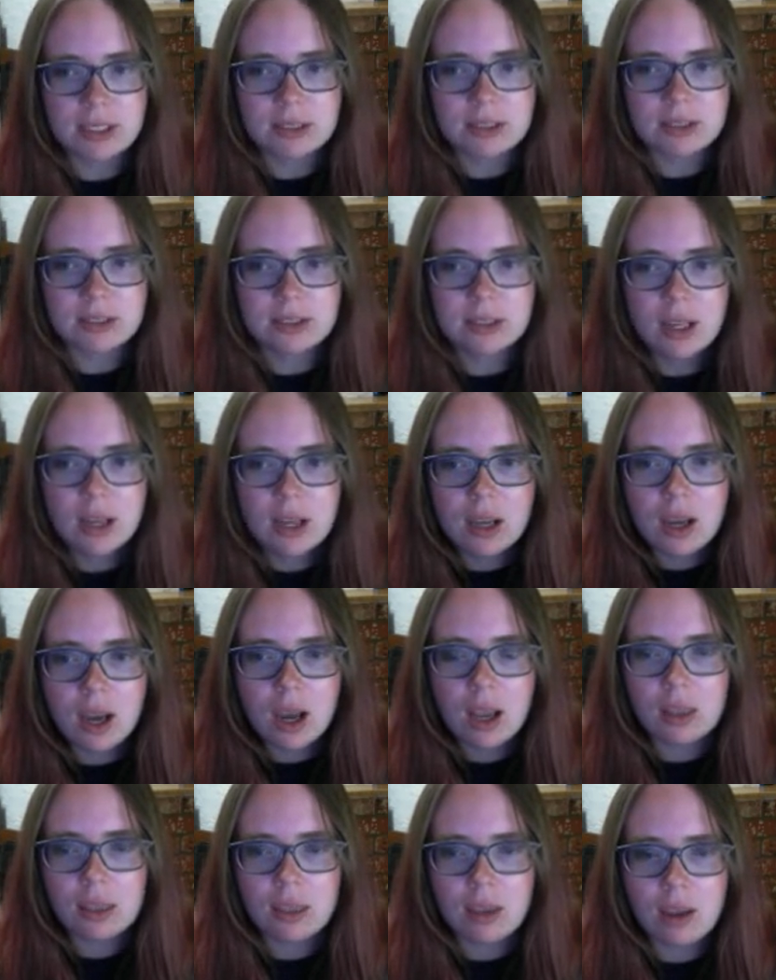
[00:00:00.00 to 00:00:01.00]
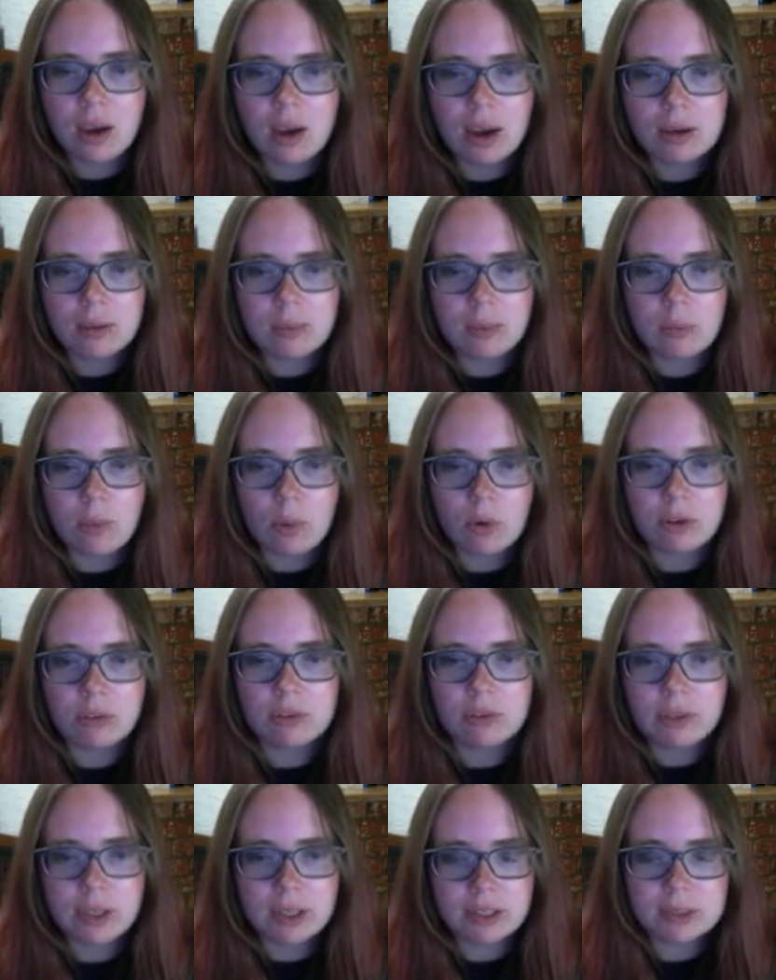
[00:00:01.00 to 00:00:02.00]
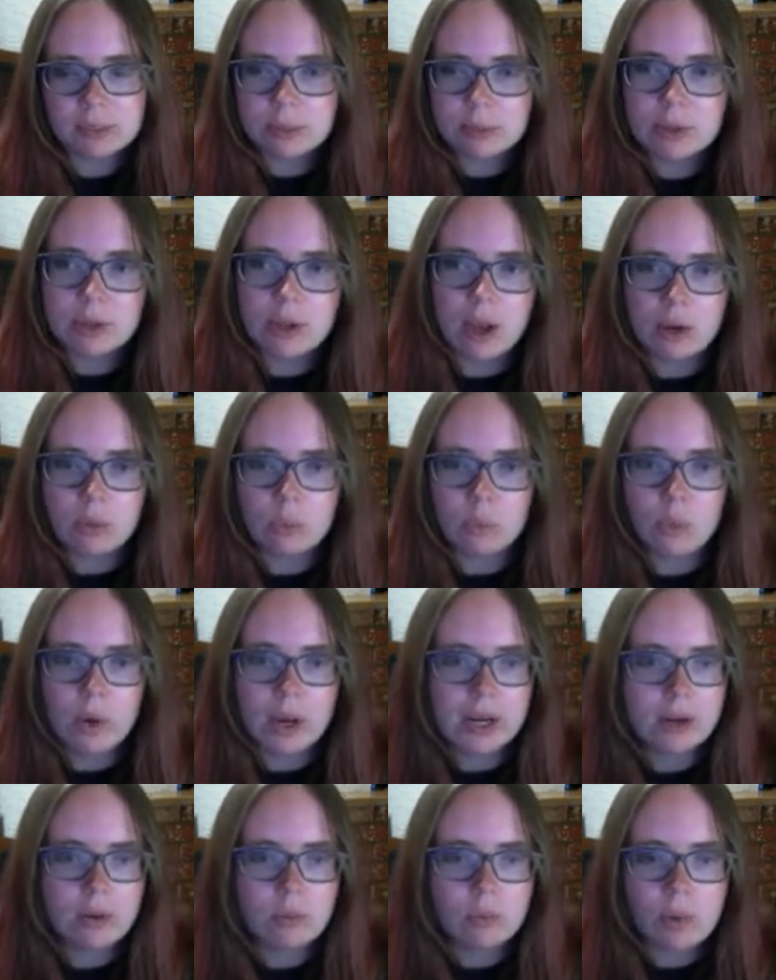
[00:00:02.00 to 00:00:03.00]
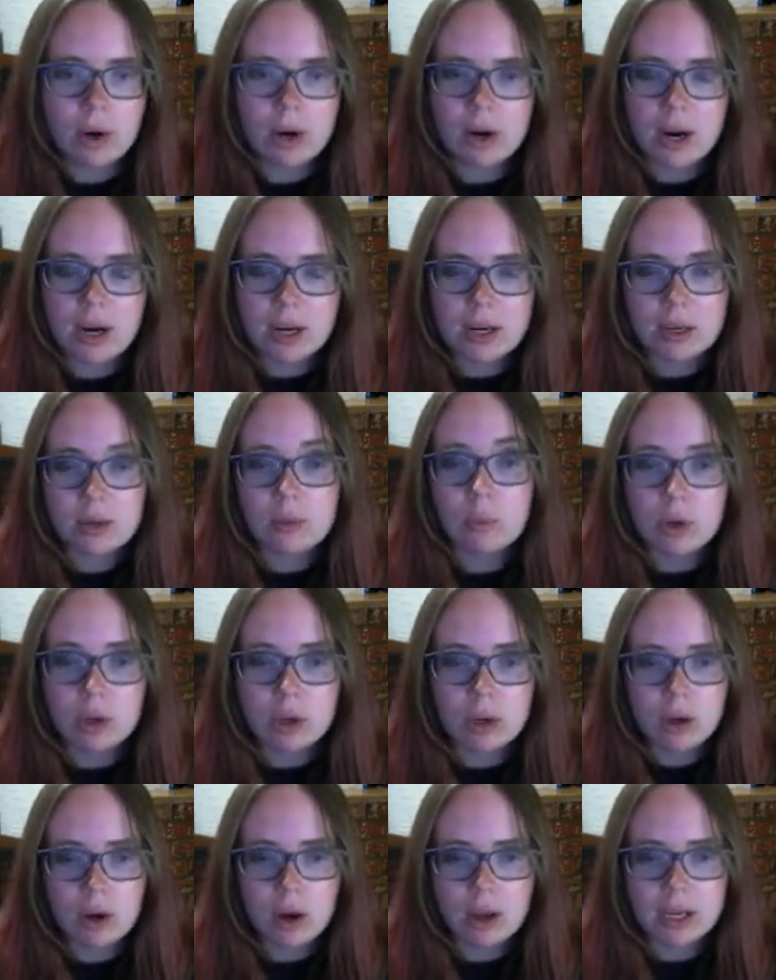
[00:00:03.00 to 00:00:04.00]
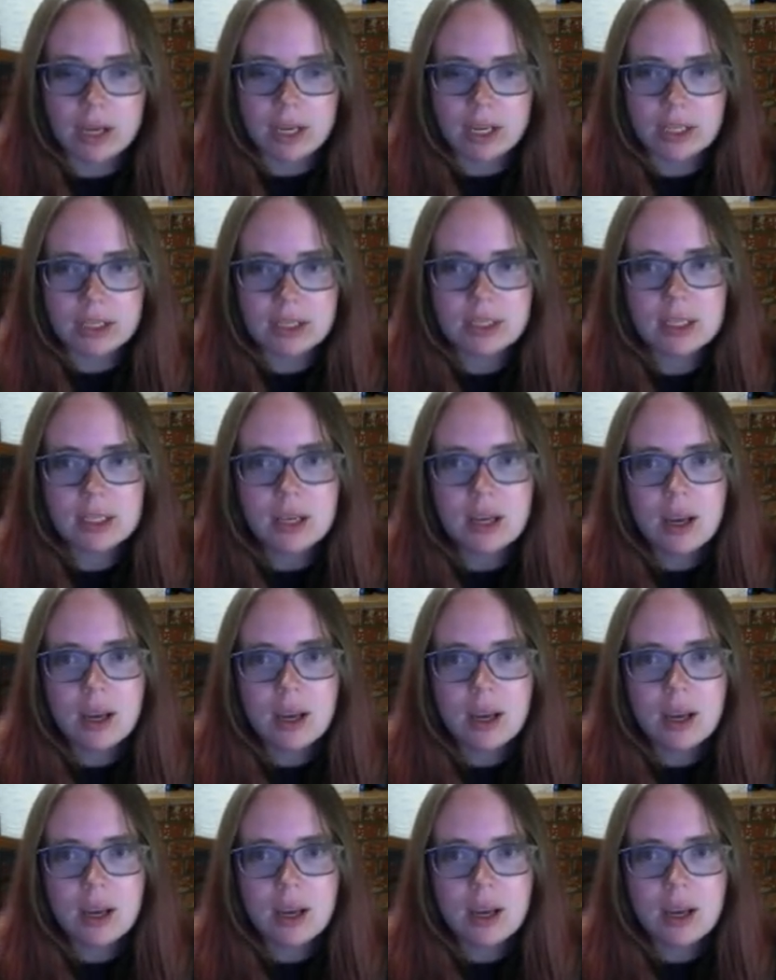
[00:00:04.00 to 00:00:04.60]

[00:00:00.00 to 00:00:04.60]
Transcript: it's a lot more flexible on when and where I can work on it.